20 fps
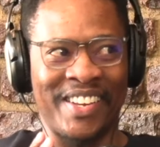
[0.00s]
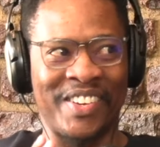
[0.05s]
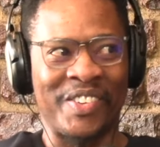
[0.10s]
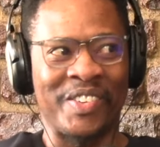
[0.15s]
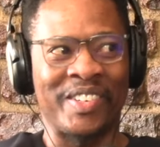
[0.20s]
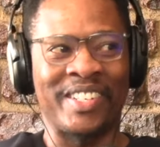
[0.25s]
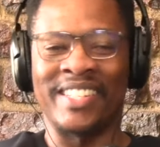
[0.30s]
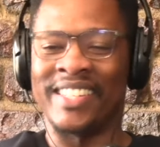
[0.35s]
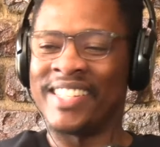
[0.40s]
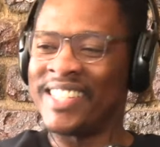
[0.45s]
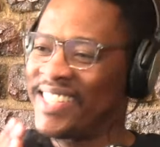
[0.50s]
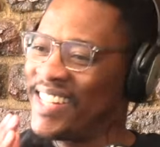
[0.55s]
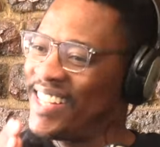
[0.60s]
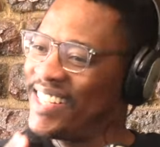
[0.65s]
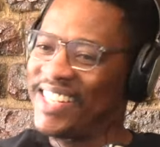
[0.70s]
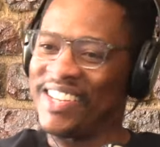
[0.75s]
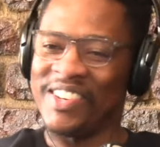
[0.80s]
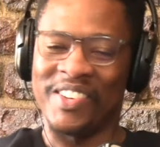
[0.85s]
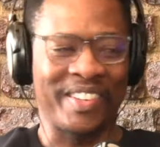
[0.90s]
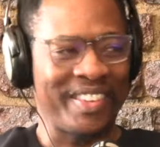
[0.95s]
Mm. These things are
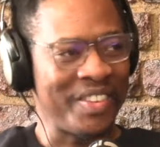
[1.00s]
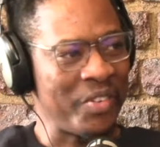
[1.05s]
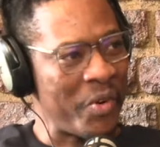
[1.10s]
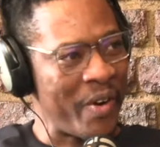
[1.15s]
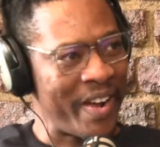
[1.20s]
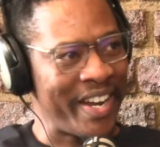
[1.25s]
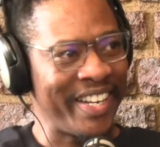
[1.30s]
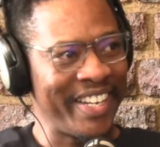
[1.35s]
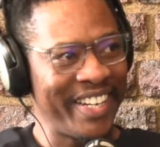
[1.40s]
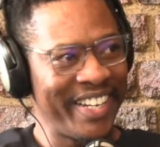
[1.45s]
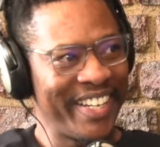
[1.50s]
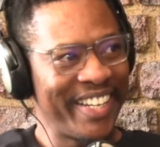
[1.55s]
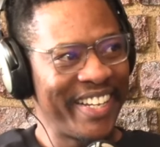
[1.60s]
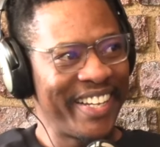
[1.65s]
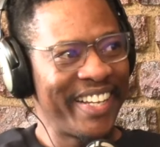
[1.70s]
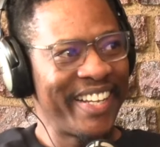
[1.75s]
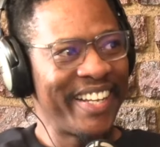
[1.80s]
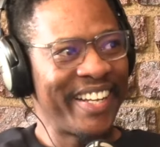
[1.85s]
not one. Yeah.